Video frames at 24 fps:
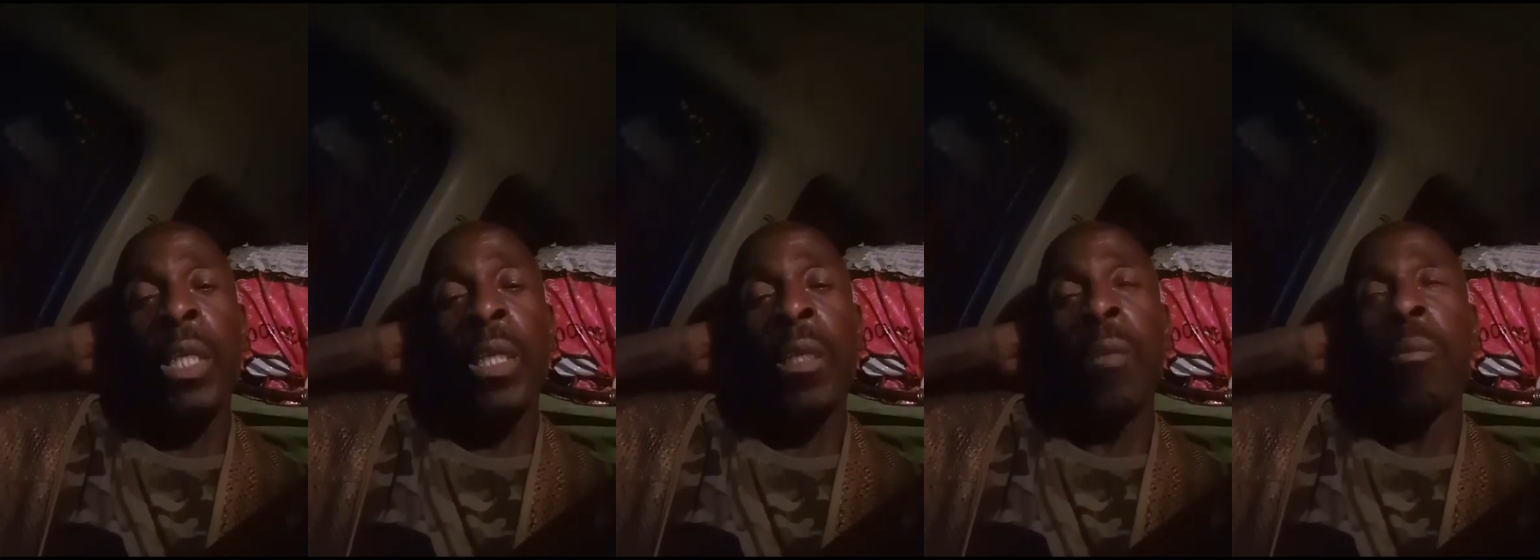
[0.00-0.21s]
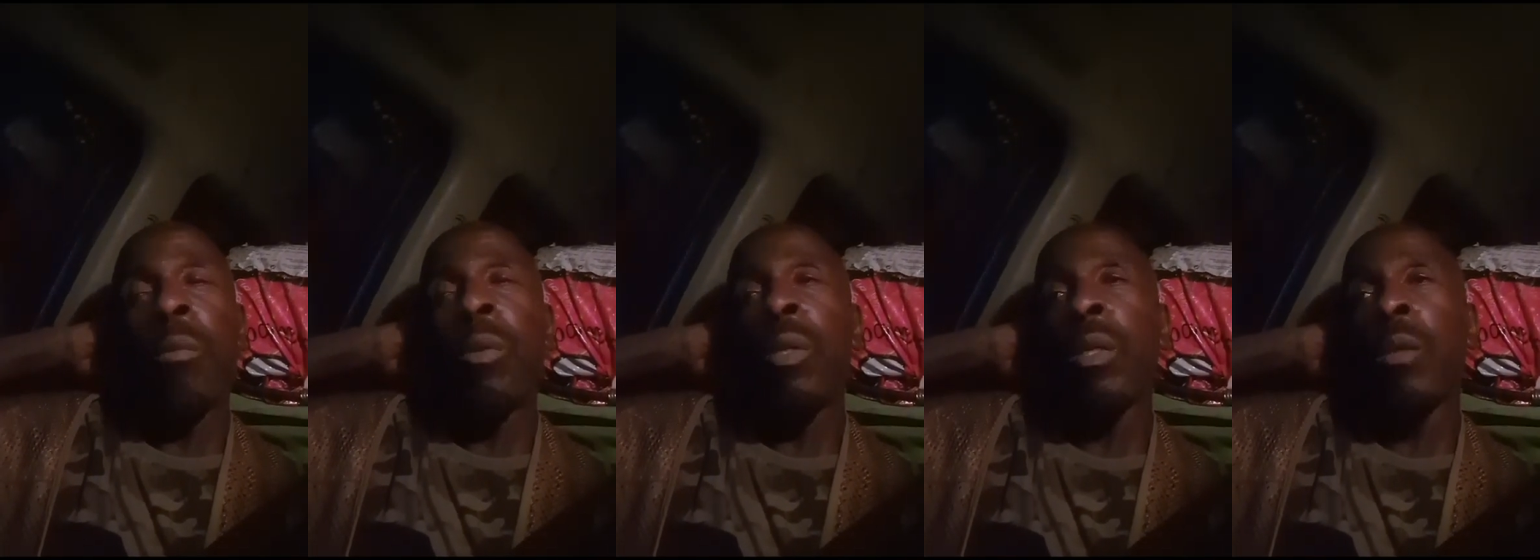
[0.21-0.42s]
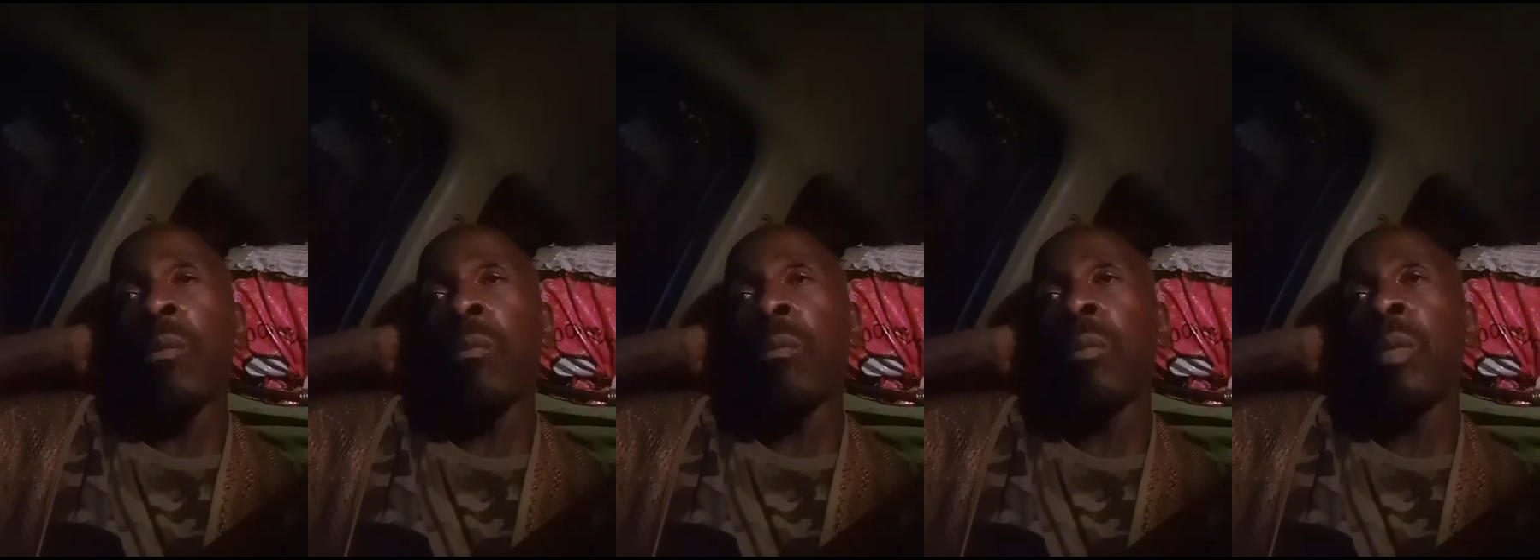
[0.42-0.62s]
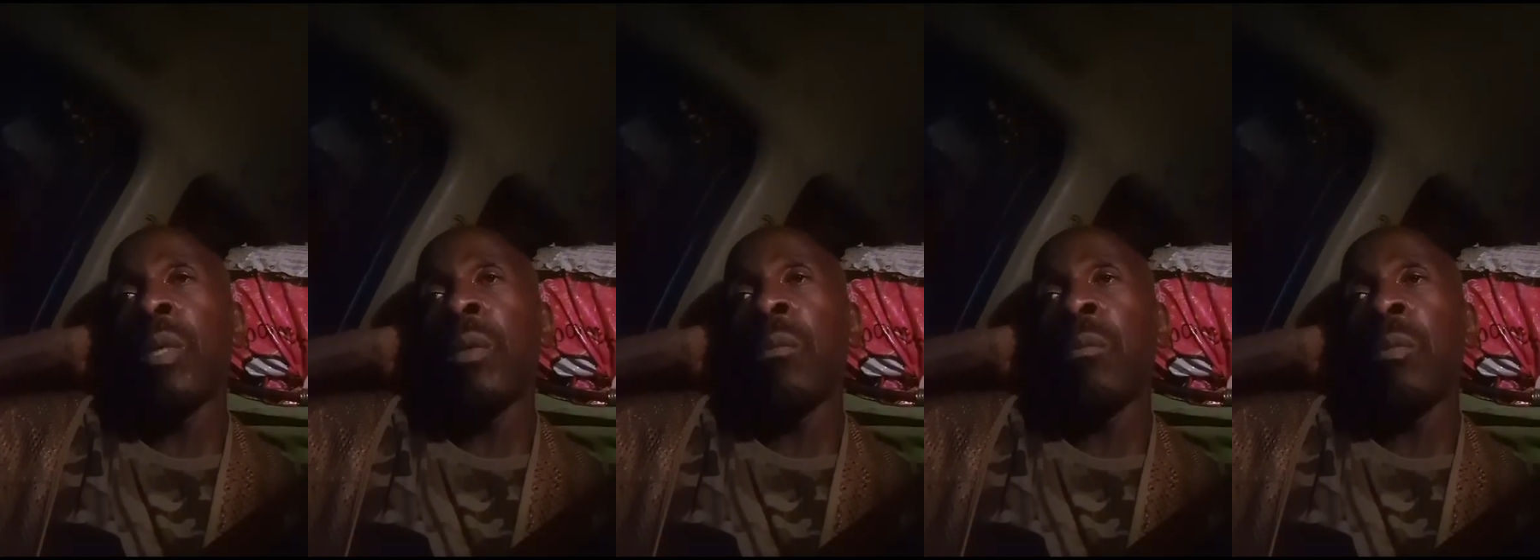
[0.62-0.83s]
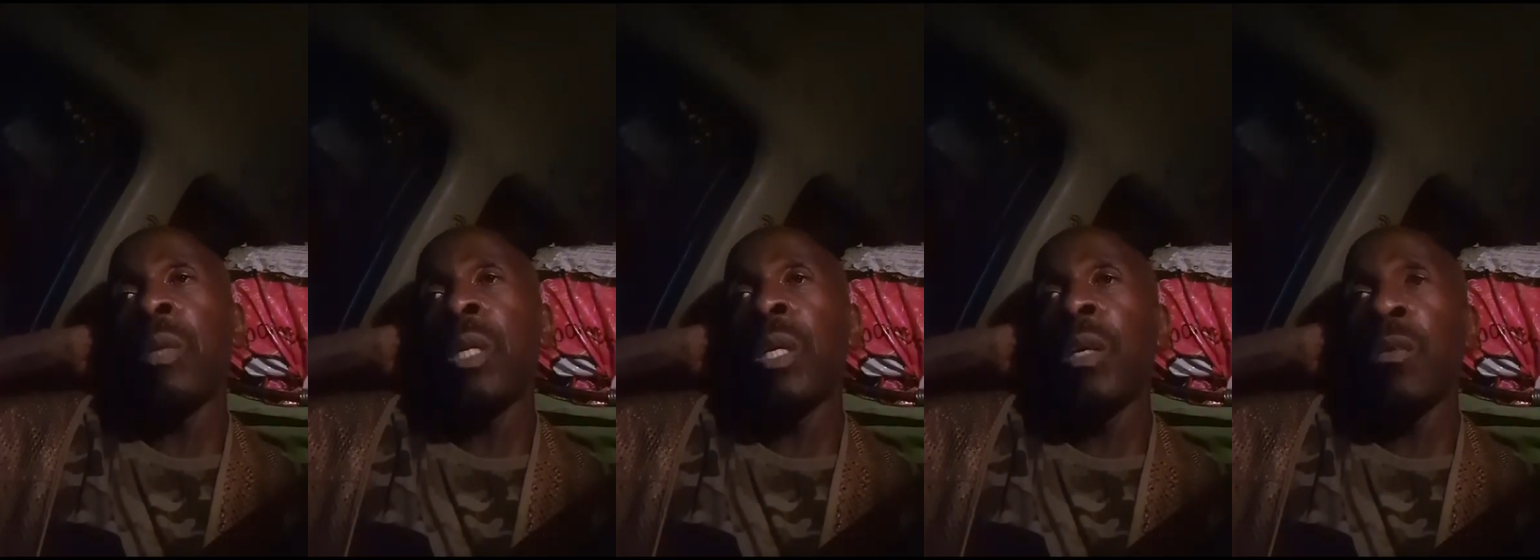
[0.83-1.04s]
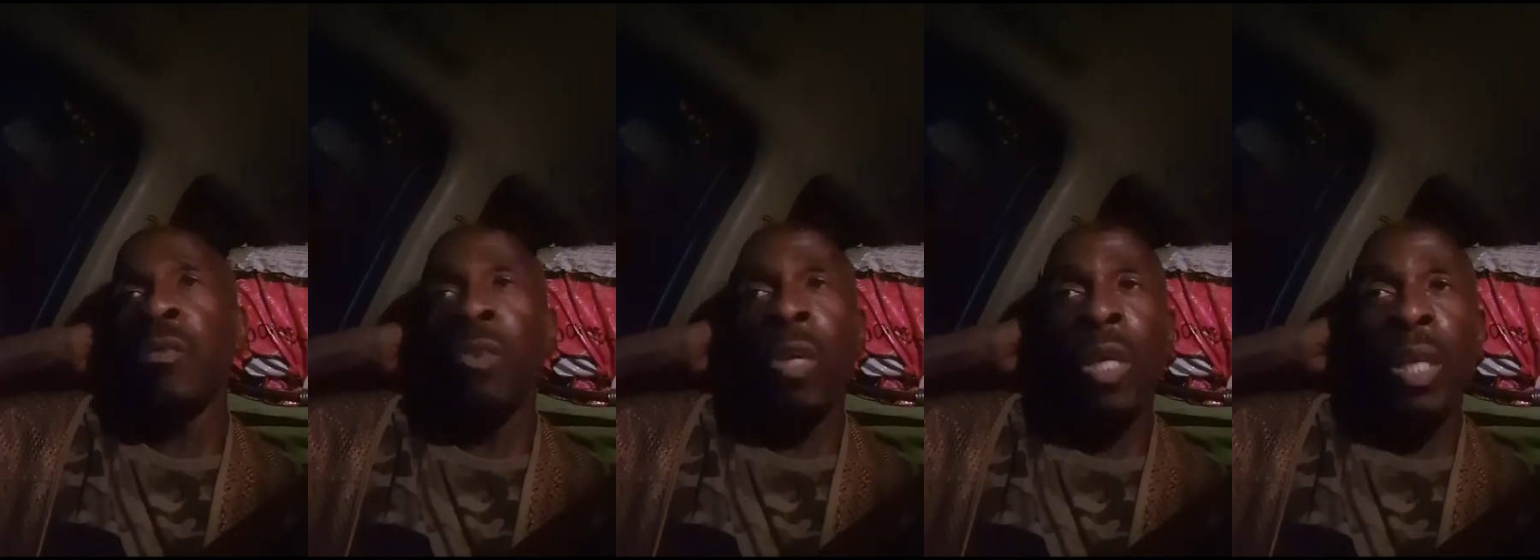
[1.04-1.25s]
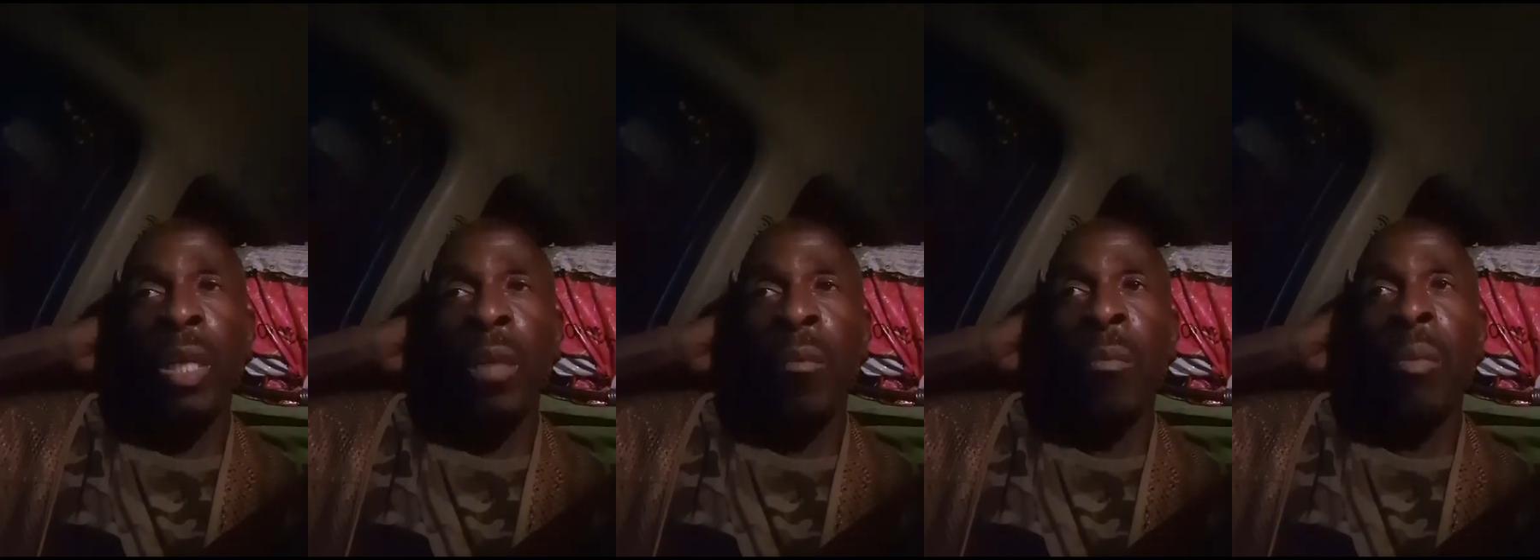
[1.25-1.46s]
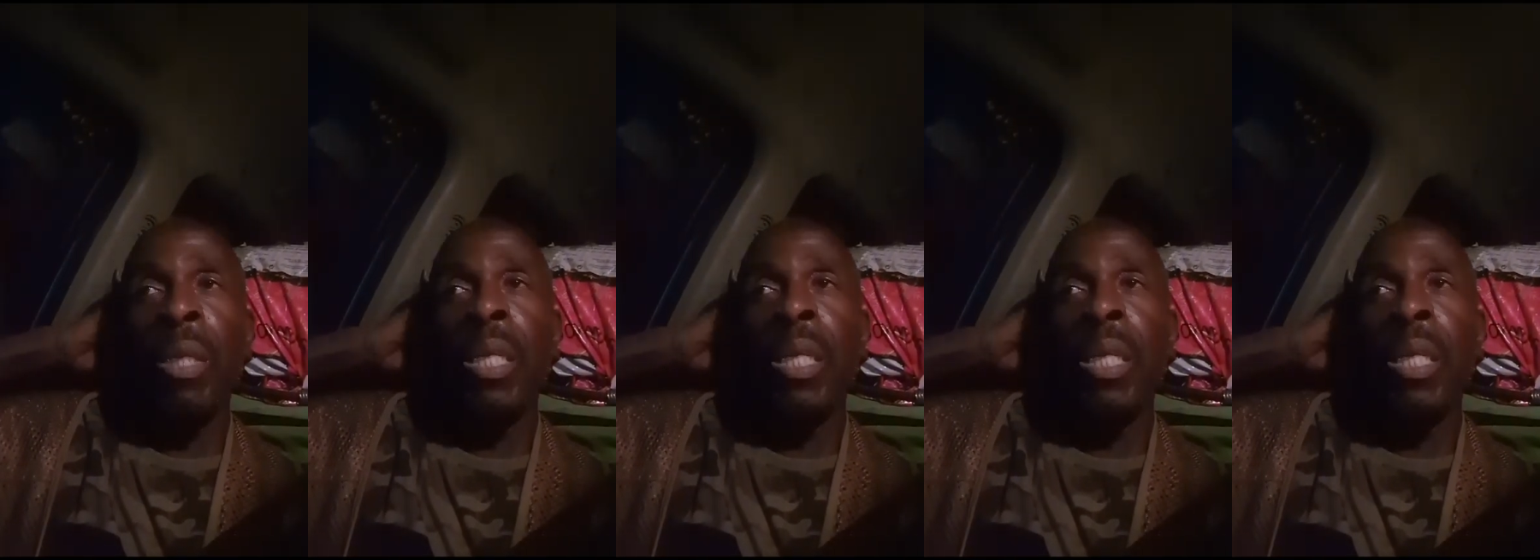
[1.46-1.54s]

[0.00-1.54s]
you know, but me not really